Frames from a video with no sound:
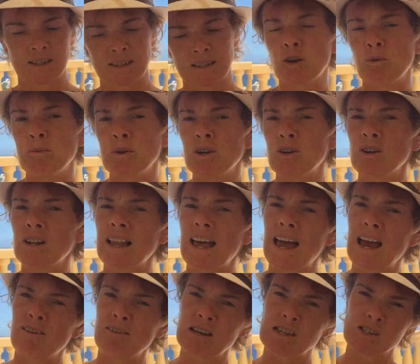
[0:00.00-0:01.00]
Communal
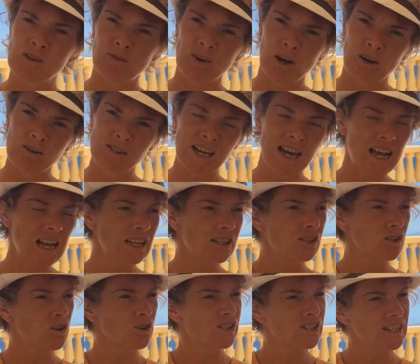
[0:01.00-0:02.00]
areas of hotels
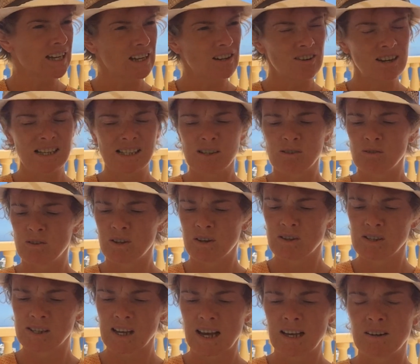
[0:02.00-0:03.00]
and hostelries and all
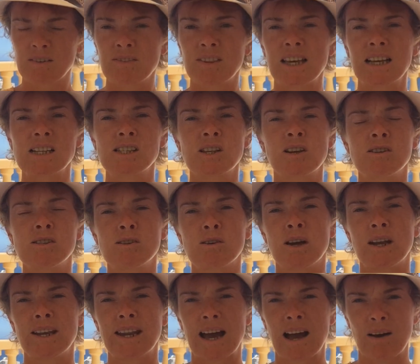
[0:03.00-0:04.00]
those kind of things, those
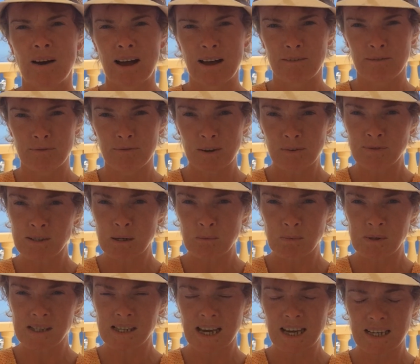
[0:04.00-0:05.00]
are now at
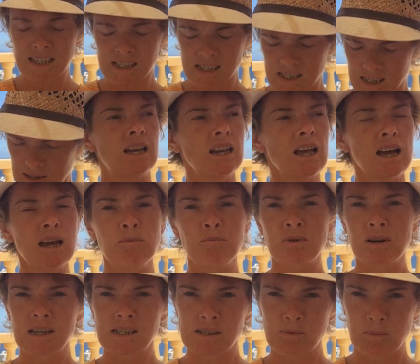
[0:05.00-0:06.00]
50%.
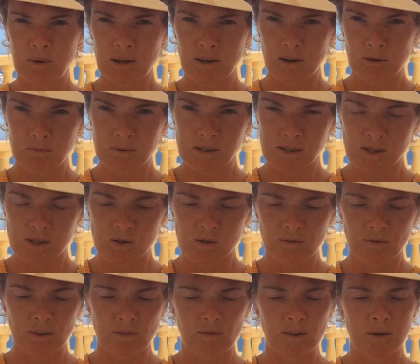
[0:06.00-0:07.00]
Libraries have been opened to a
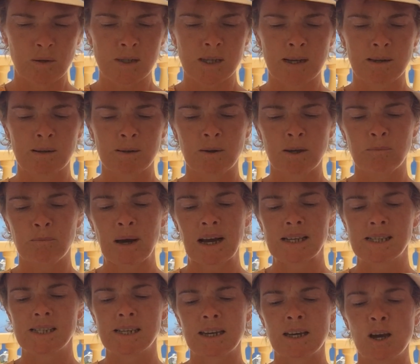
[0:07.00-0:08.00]
50% capacity.